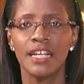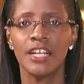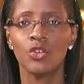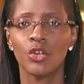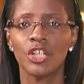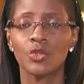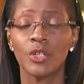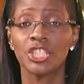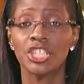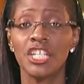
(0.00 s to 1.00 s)
in order to
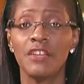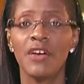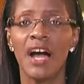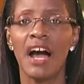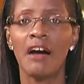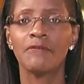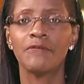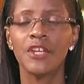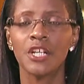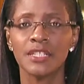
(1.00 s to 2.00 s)
achieve a
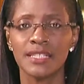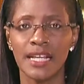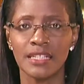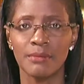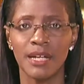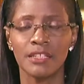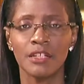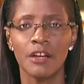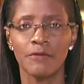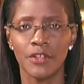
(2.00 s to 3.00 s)
fair settlement
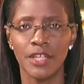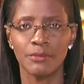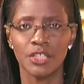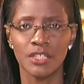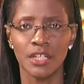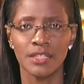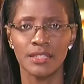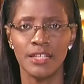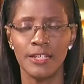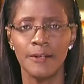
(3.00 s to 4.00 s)
for them to
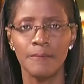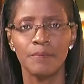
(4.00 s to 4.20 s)
succeed.